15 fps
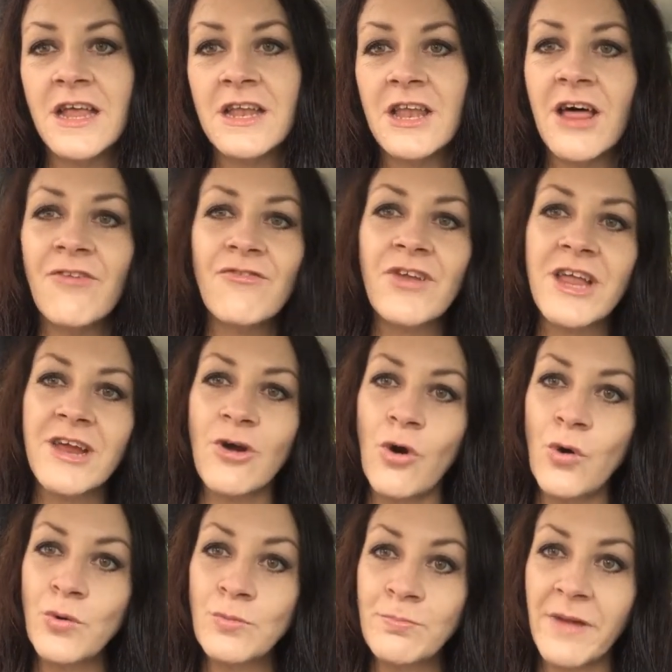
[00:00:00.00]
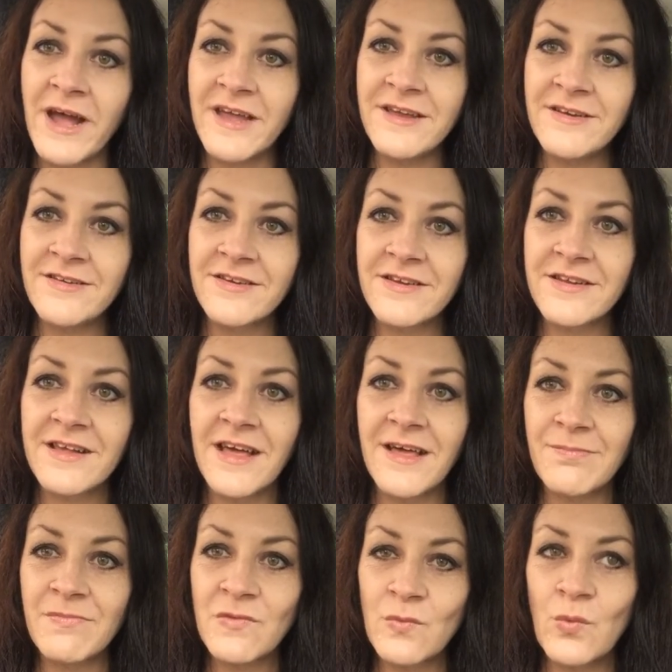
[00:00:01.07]
lovely old mate
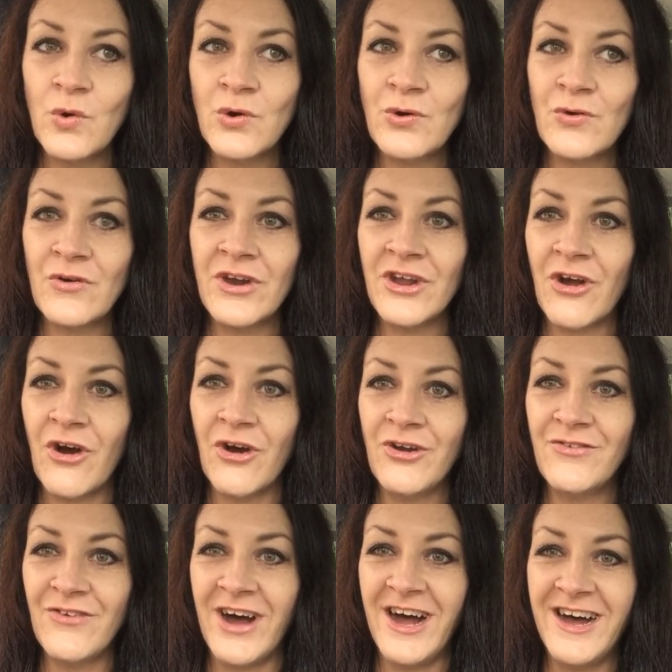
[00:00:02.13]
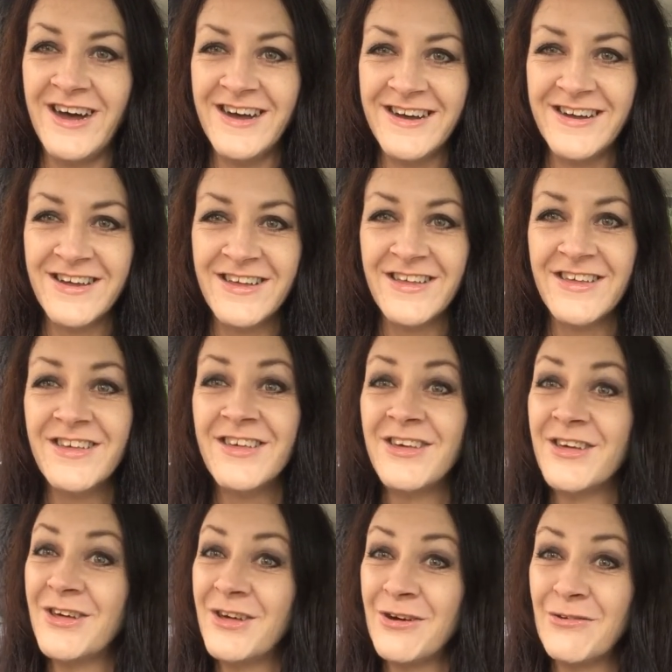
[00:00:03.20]
comes wandering over
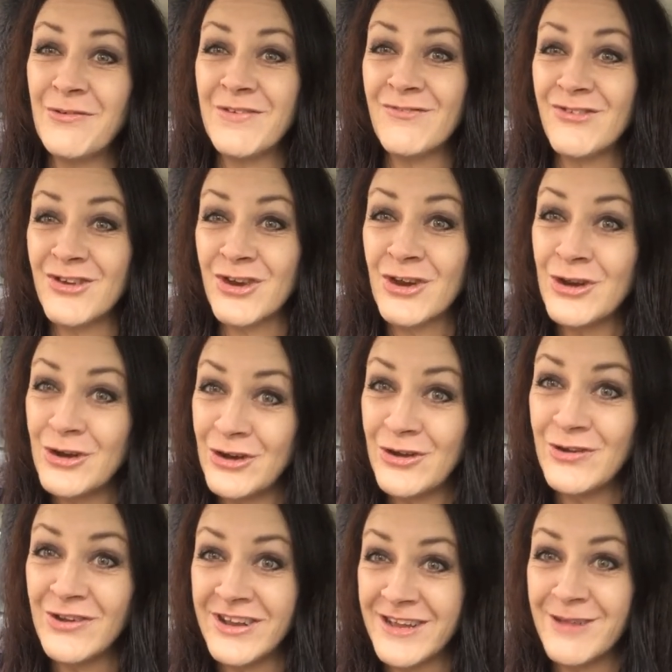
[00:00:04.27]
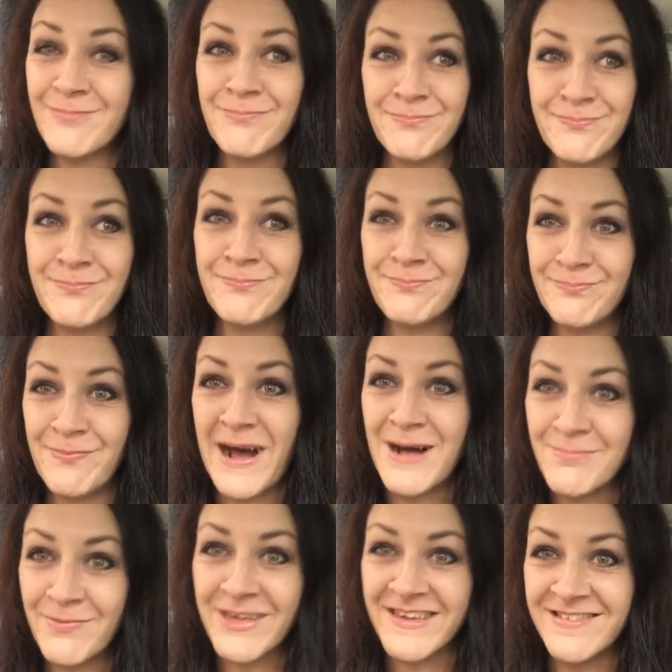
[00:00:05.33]
with 2
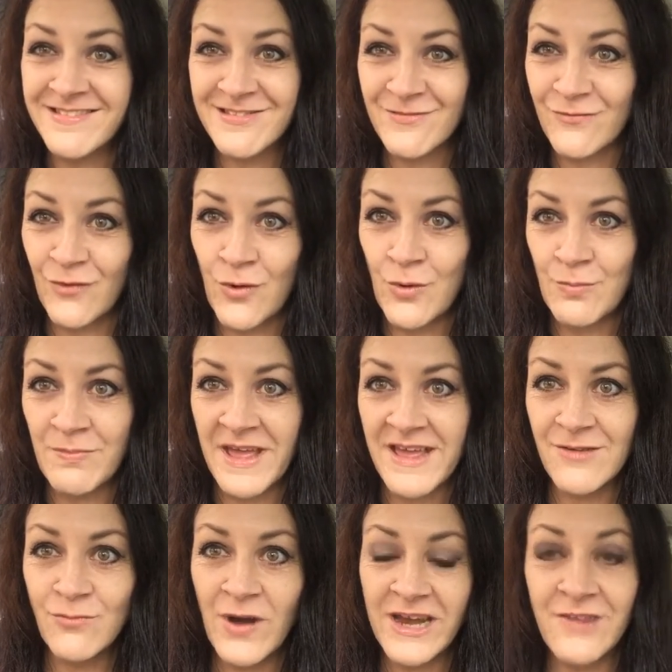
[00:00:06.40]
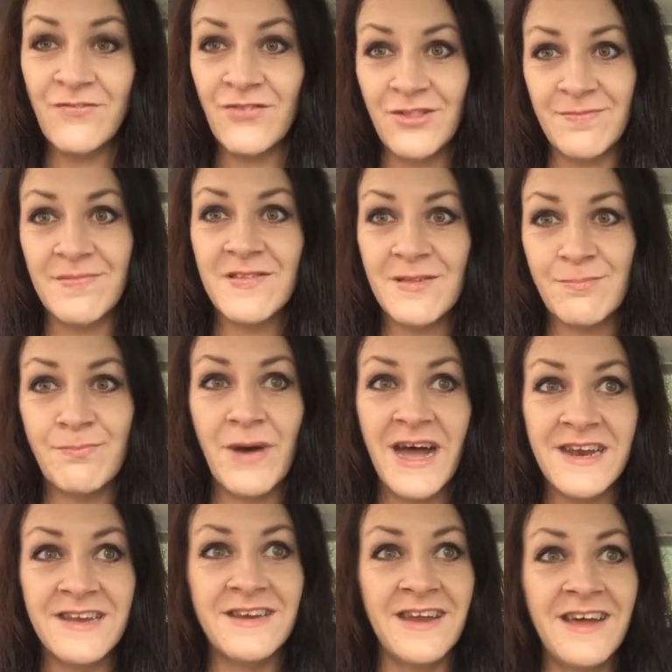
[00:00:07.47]
pumpkins for me. One of them's a
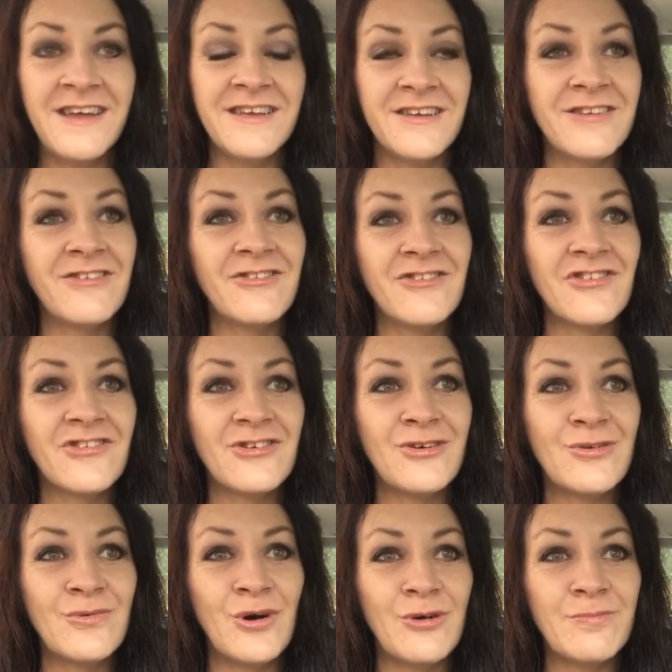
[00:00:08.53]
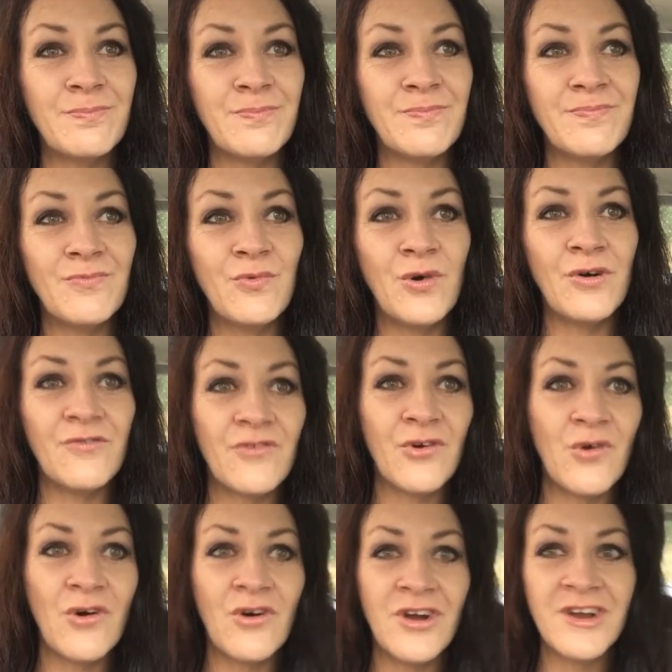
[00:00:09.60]
butternut. I'm not sure what
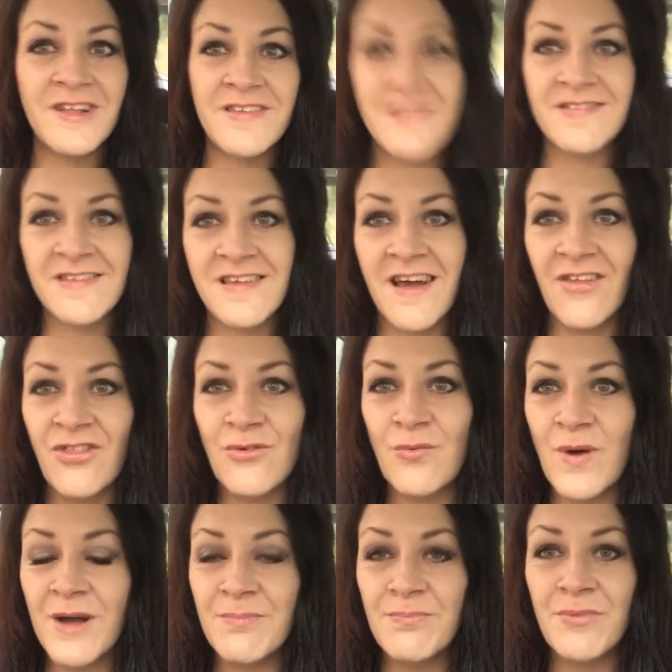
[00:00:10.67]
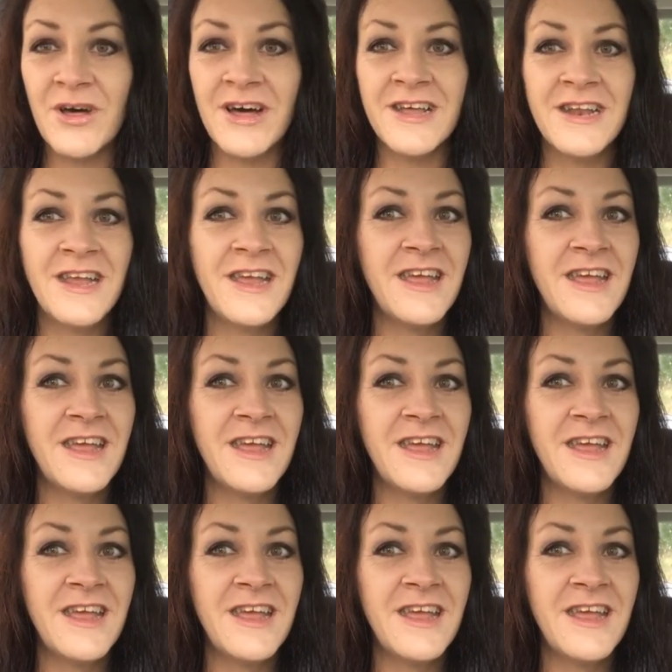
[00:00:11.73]
variety is the other one, but